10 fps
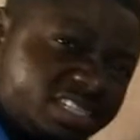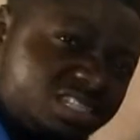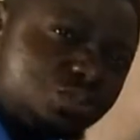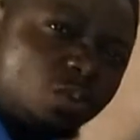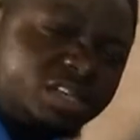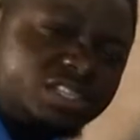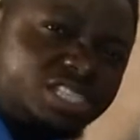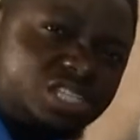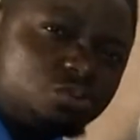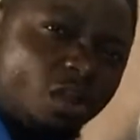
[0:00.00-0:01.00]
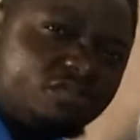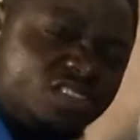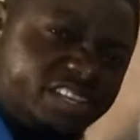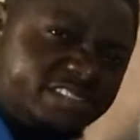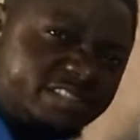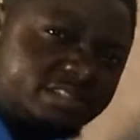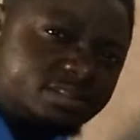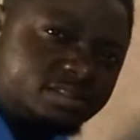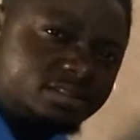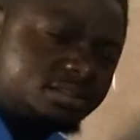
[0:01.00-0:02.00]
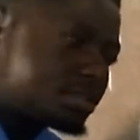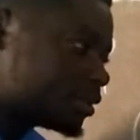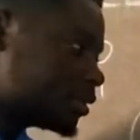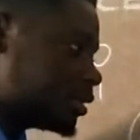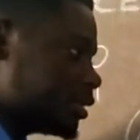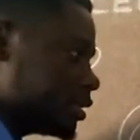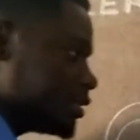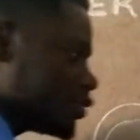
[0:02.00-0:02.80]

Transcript: is what stage 1 is. So